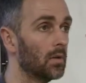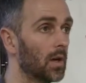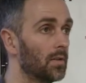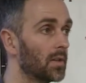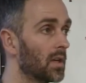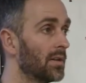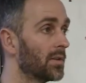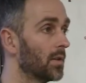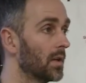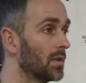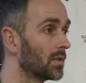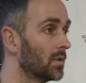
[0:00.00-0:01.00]
indication
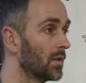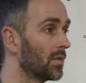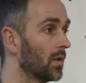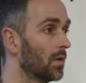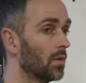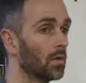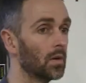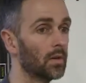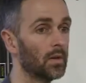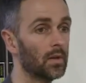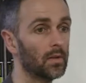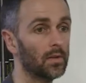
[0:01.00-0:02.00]
lights on your front door,
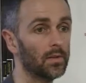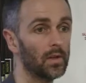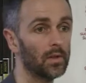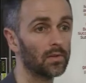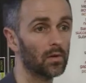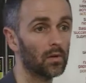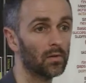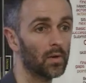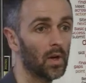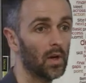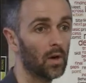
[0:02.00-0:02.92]
the days of